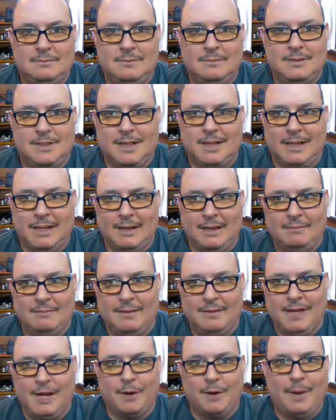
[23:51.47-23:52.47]
It's going to
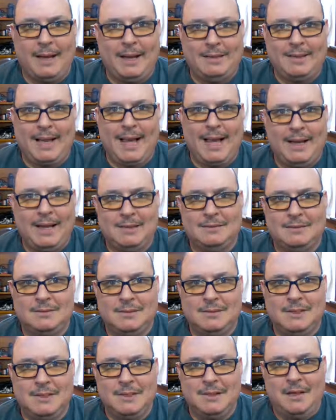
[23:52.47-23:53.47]
curate that.
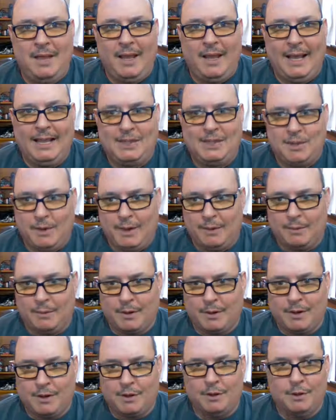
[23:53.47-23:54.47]
It's going to
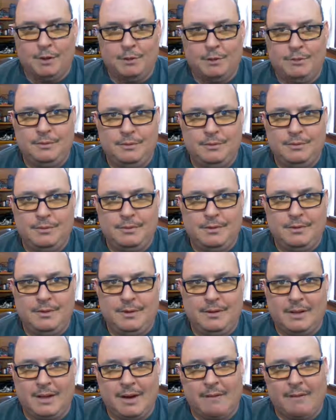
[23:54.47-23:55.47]
recruit
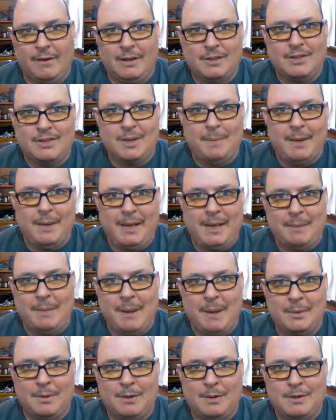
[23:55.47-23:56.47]
the governance committee
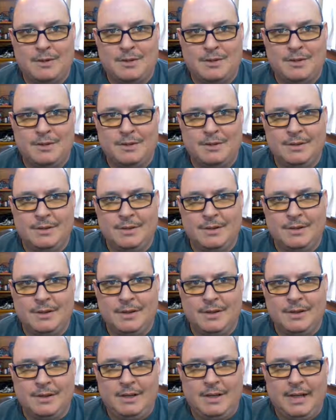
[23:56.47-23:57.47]
members.
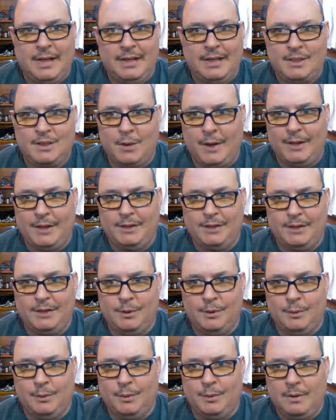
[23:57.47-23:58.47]
It's going
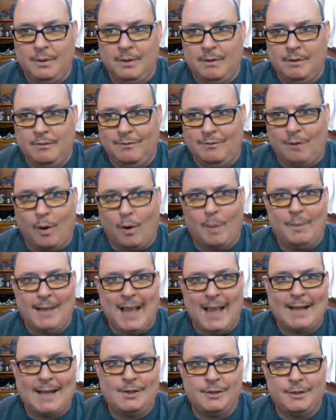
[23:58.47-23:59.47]
to form the
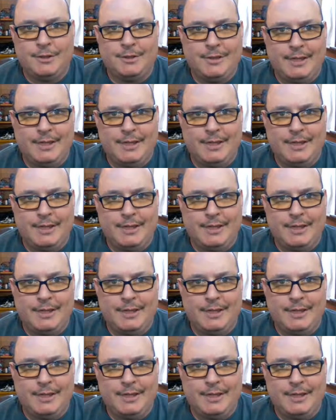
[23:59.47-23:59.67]
action